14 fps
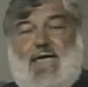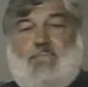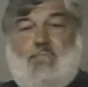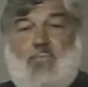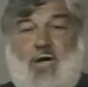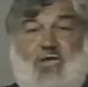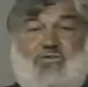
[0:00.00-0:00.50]

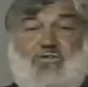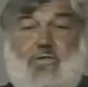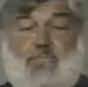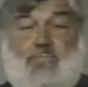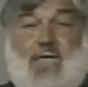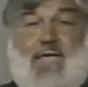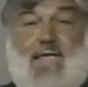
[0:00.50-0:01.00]
that
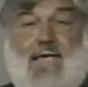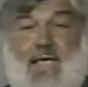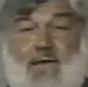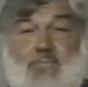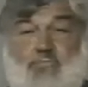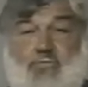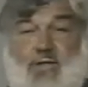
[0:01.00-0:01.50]
must
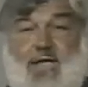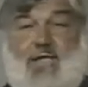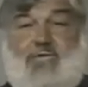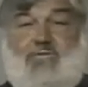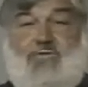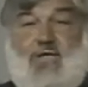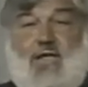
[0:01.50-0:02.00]
be in
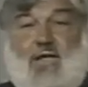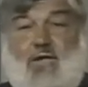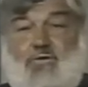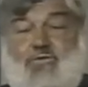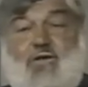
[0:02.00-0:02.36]
place